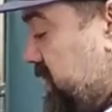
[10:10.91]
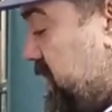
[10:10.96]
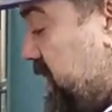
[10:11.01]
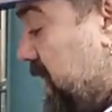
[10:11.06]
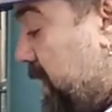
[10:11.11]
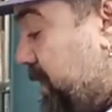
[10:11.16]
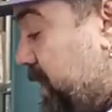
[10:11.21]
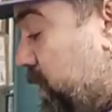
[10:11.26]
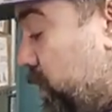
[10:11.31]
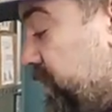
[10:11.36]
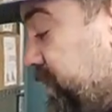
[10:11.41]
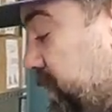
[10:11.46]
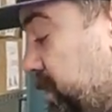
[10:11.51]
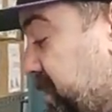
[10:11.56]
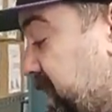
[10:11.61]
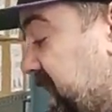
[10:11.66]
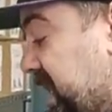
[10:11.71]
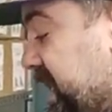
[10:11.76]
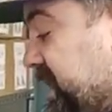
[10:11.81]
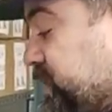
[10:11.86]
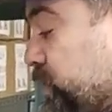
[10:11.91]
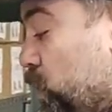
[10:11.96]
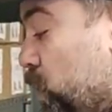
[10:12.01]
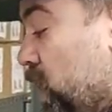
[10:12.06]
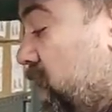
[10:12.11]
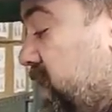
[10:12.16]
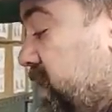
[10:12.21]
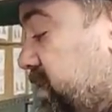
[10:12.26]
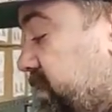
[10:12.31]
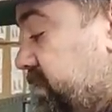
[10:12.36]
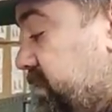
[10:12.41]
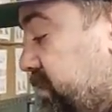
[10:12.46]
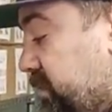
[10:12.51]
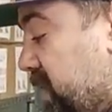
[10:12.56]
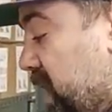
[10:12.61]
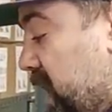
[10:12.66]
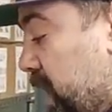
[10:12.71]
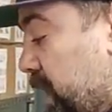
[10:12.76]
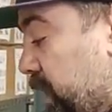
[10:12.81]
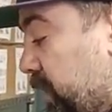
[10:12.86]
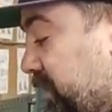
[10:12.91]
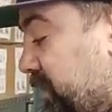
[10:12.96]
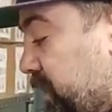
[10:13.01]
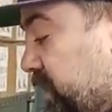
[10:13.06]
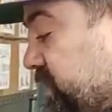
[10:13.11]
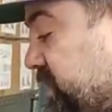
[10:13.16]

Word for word: How about the PS1 model for